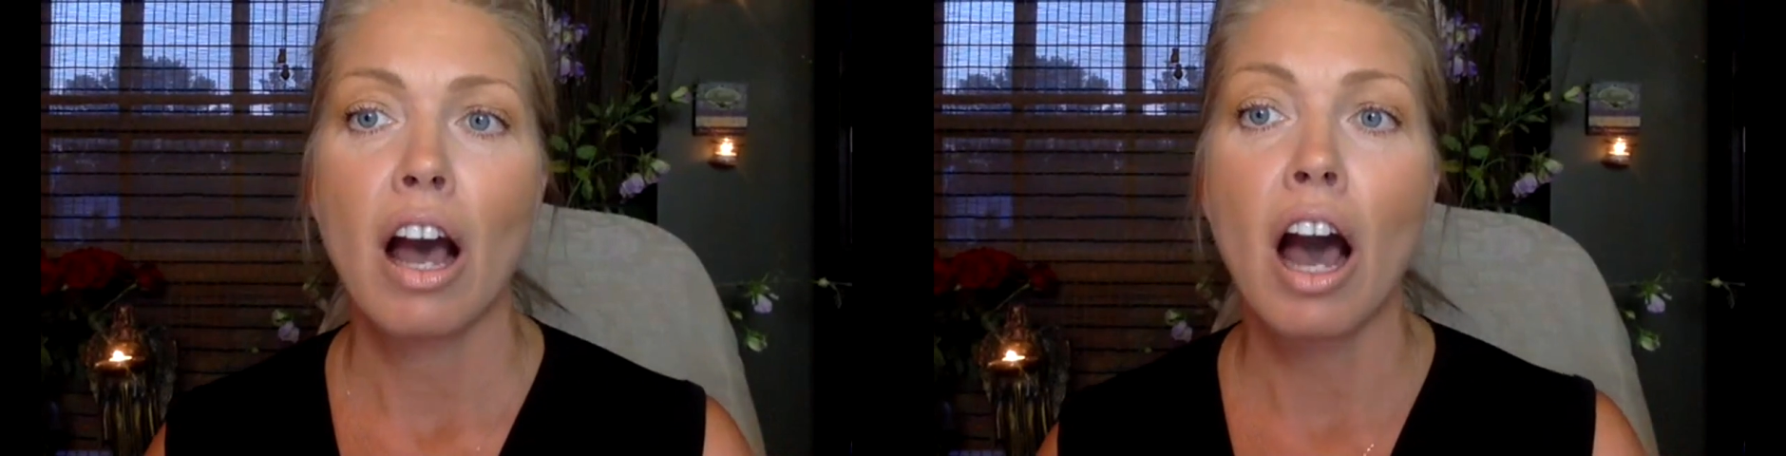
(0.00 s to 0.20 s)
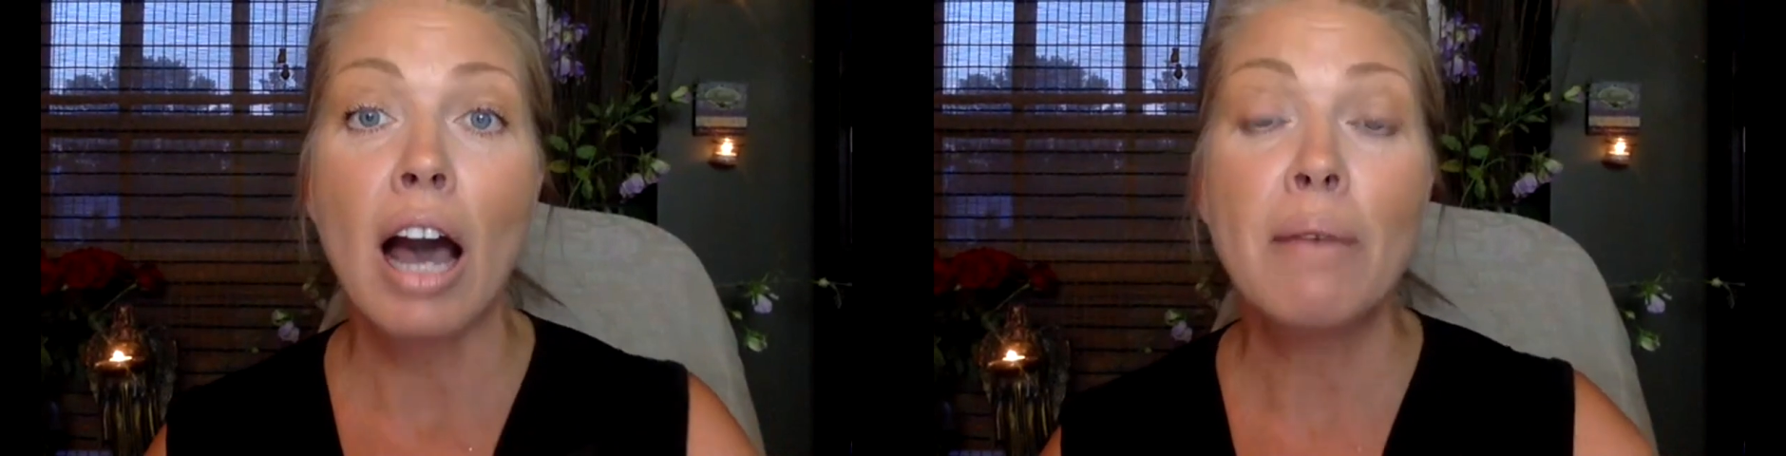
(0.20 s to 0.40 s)

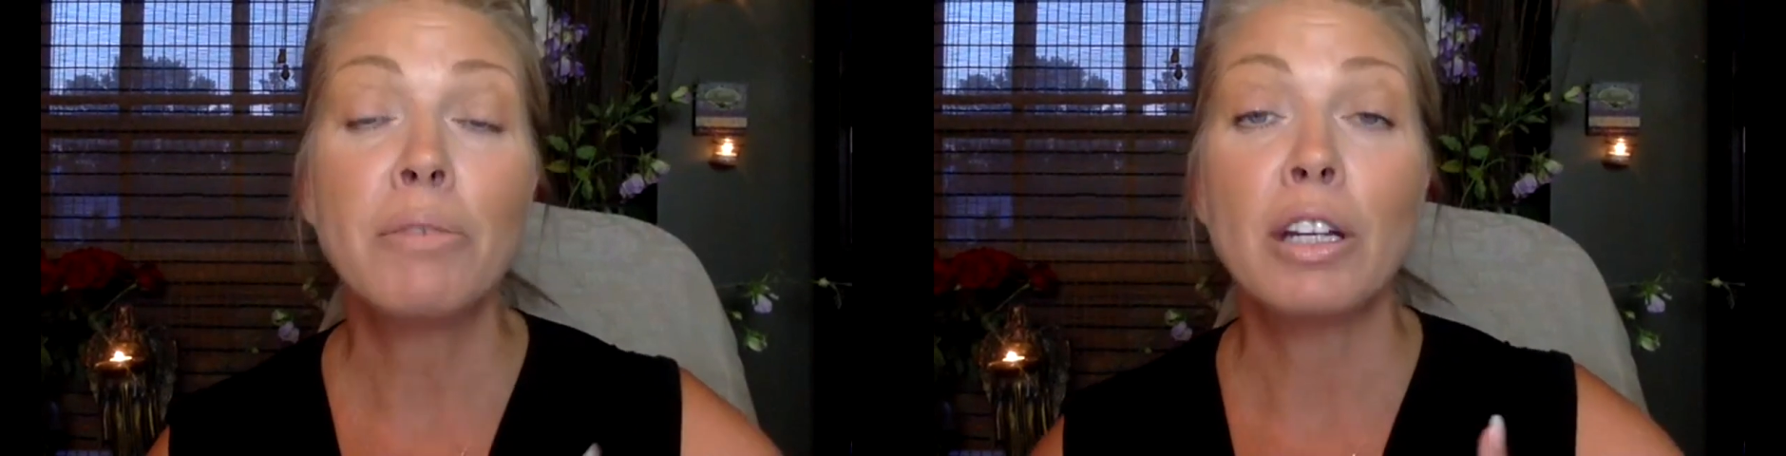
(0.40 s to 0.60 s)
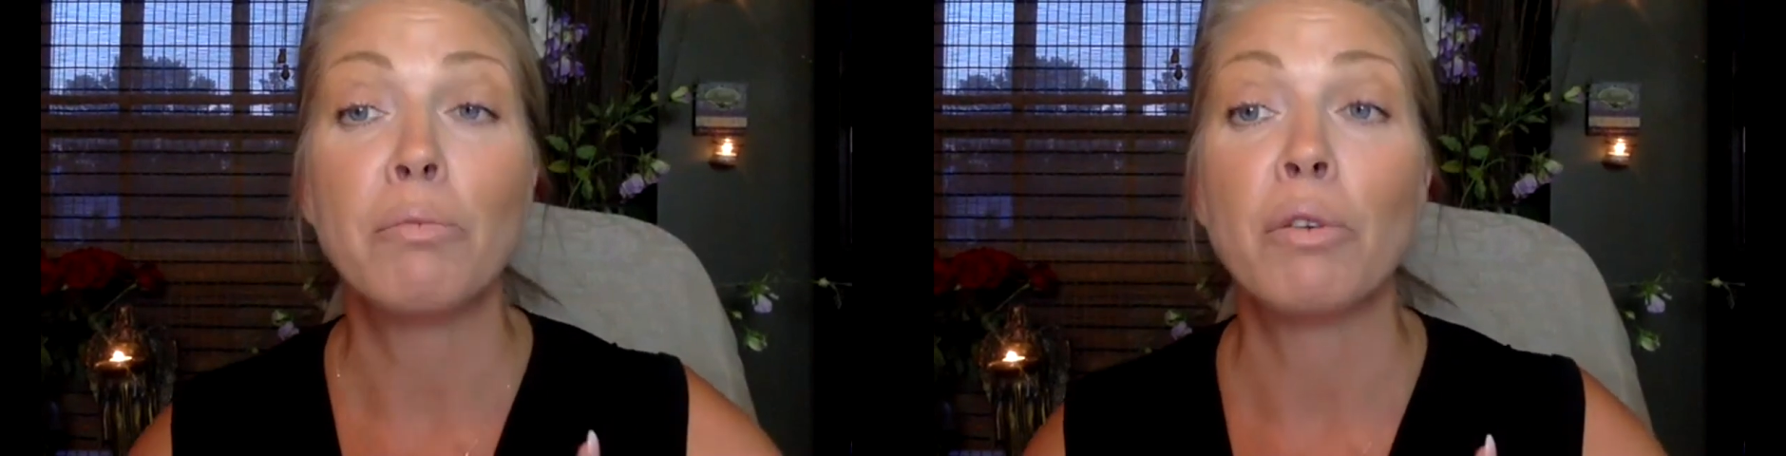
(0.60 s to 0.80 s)
I'm
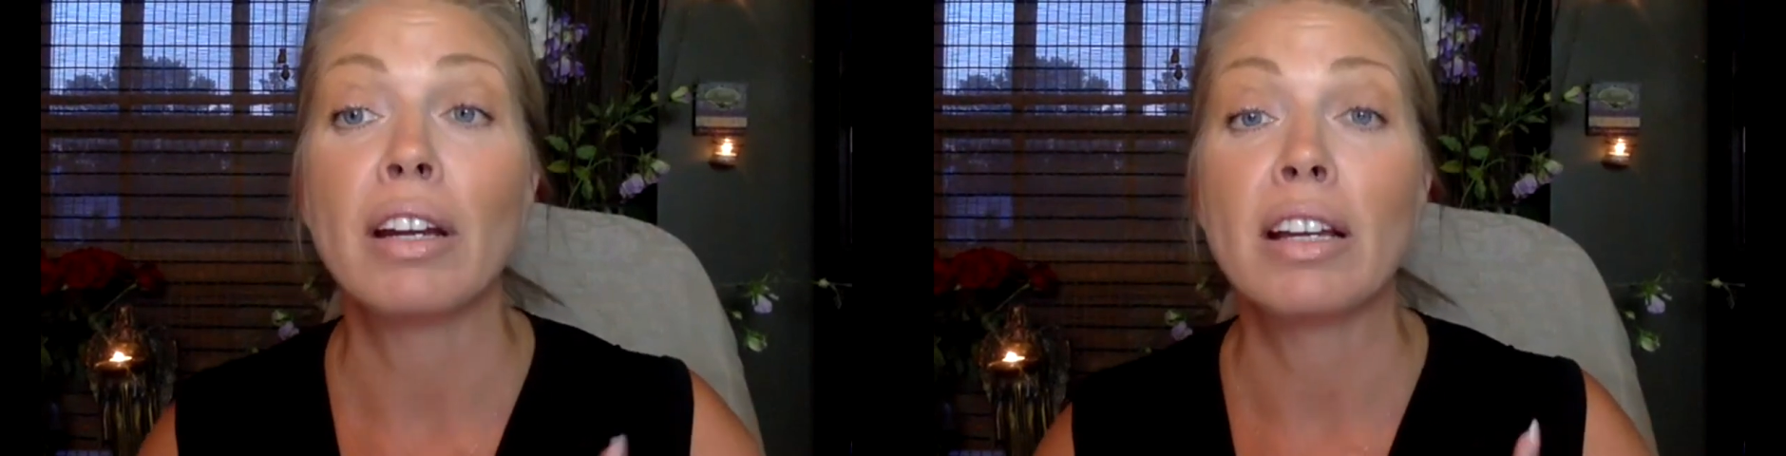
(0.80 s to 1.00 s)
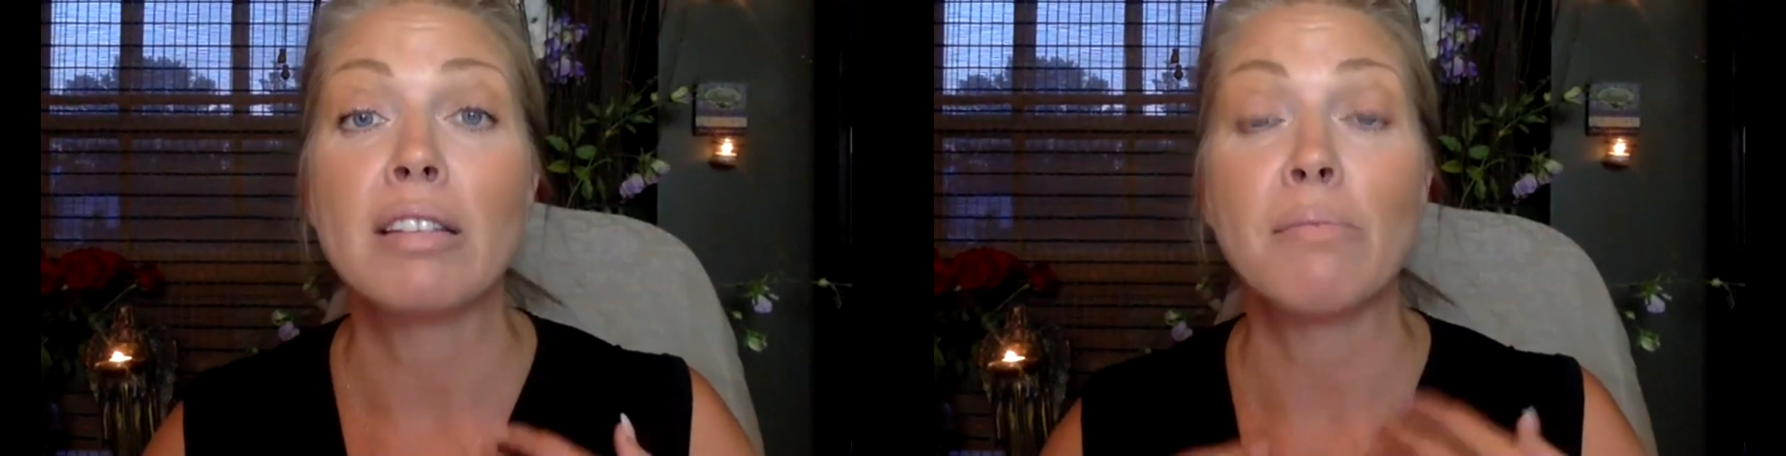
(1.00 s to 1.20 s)
going to
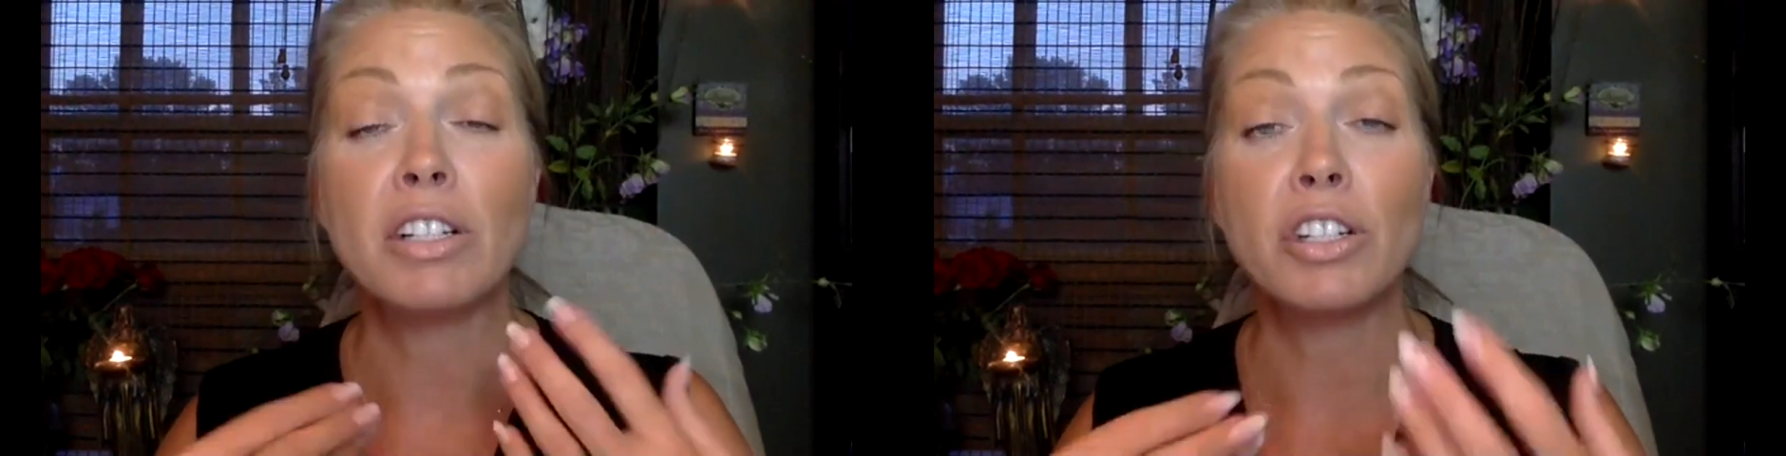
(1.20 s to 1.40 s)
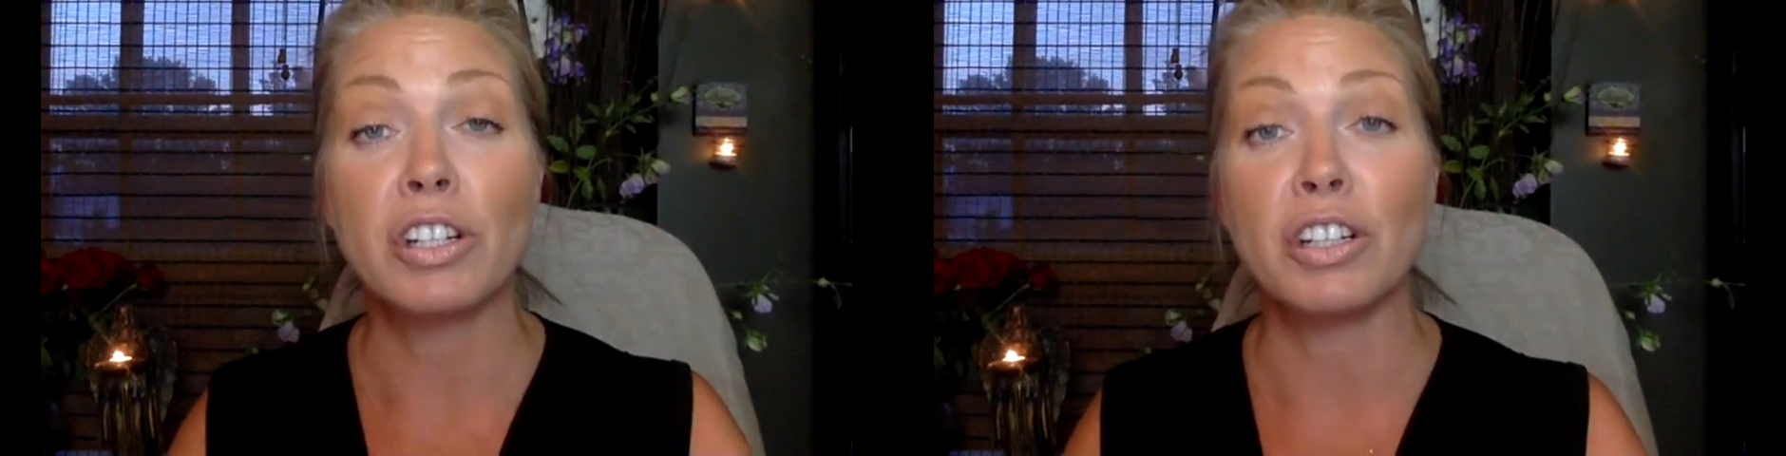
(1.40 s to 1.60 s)
bring as
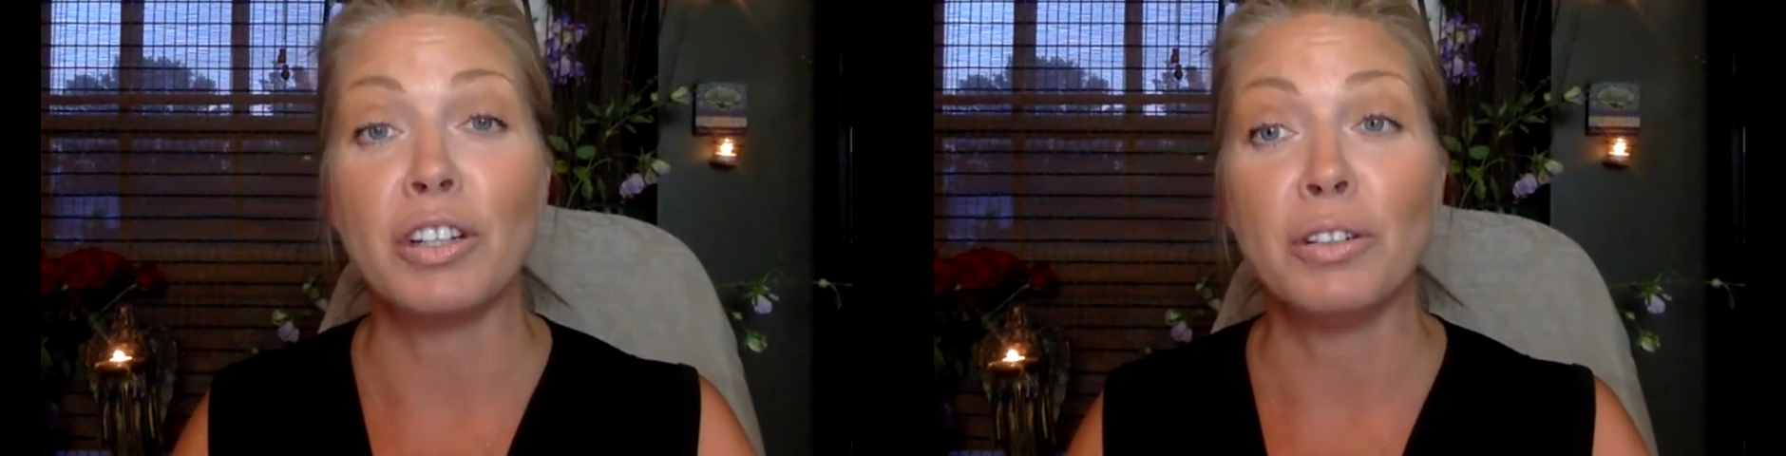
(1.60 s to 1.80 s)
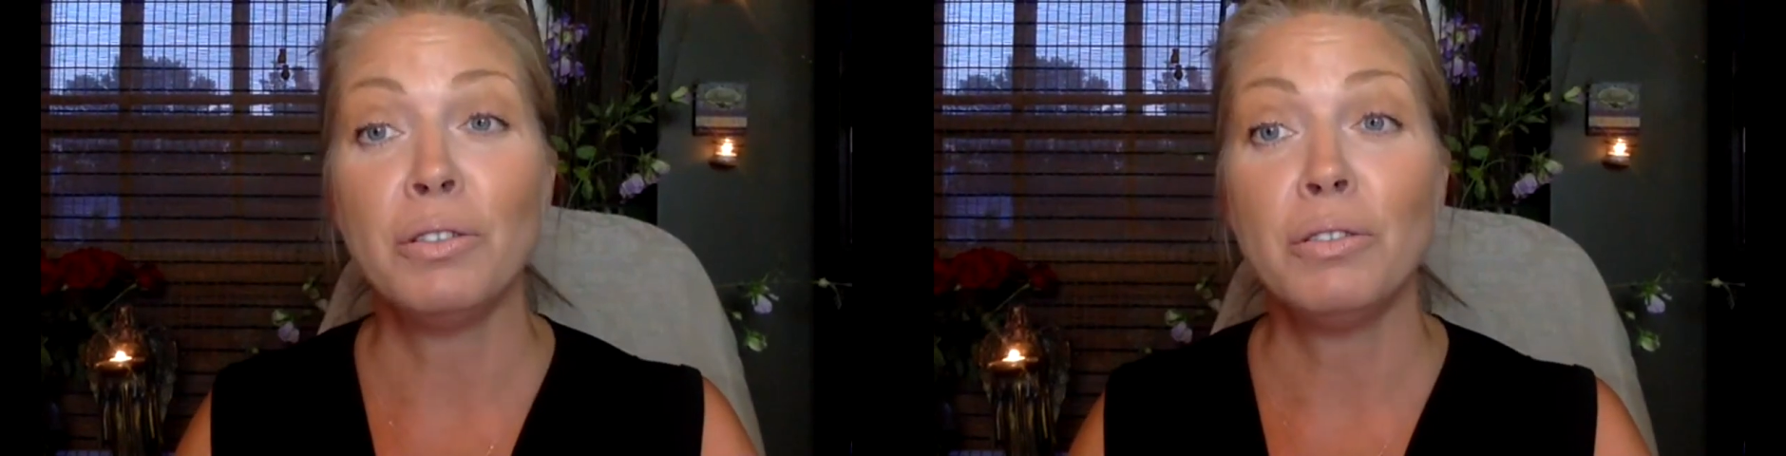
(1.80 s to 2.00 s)
much to
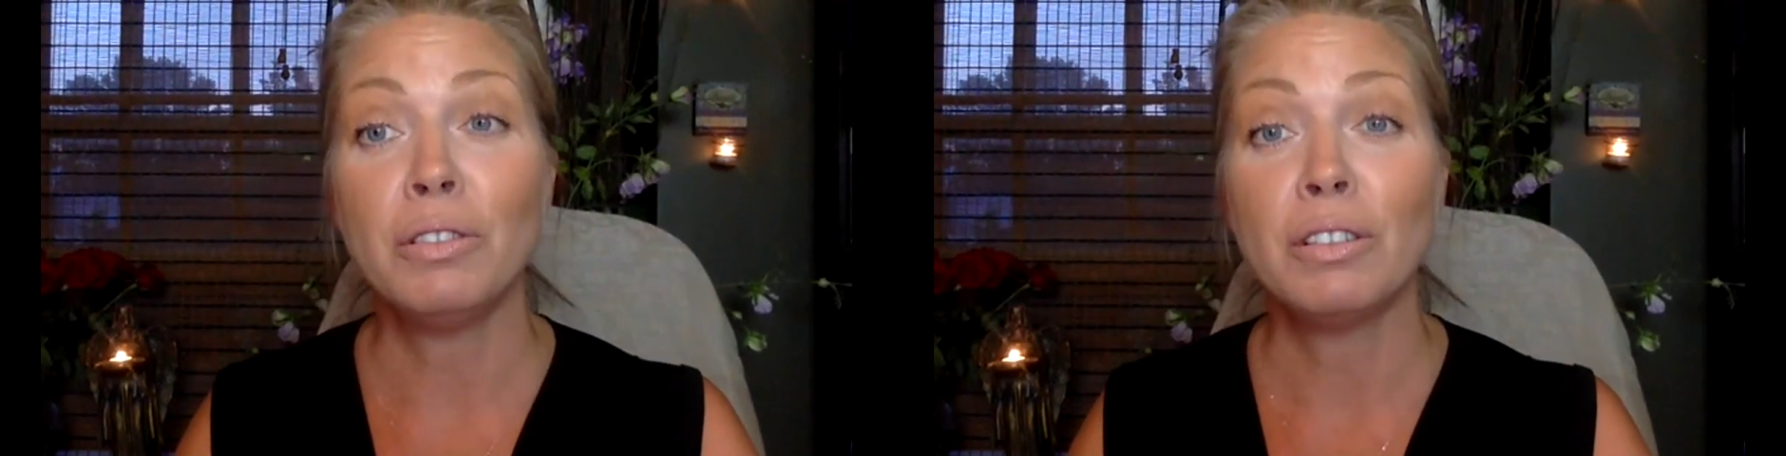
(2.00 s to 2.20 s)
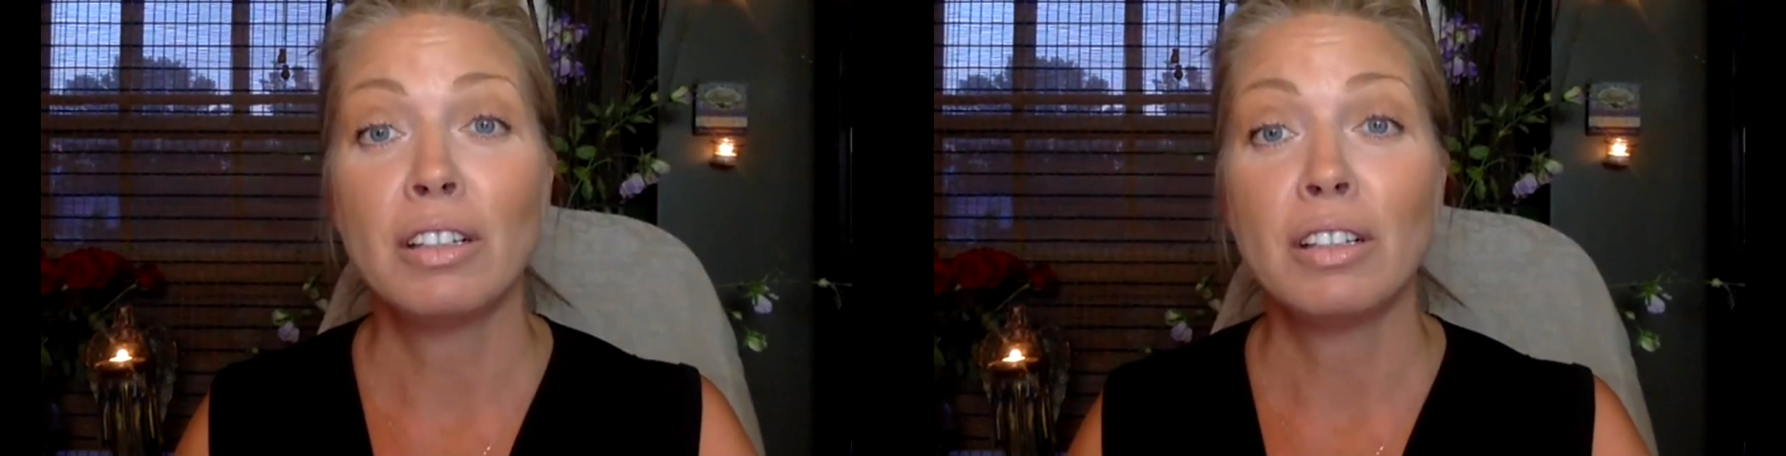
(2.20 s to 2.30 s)
you,